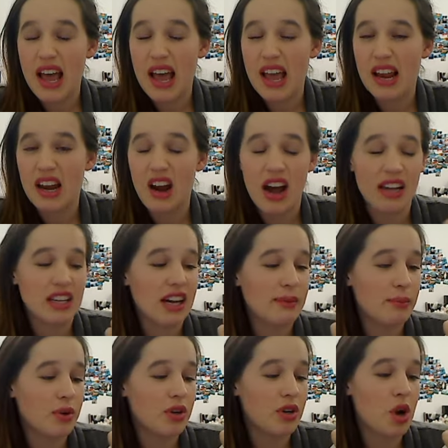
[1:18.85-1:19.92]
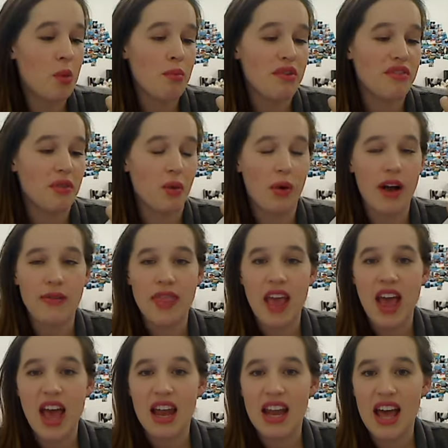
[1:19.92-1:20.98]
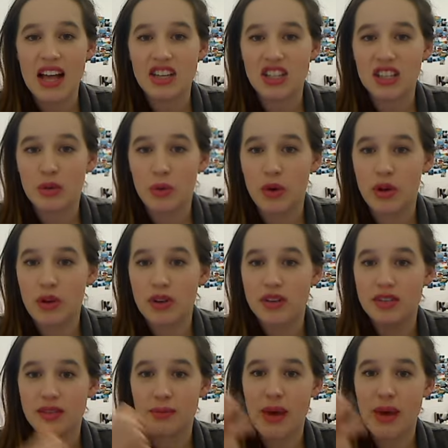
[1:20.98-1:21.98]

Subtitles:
and I put it on before, and it actually works.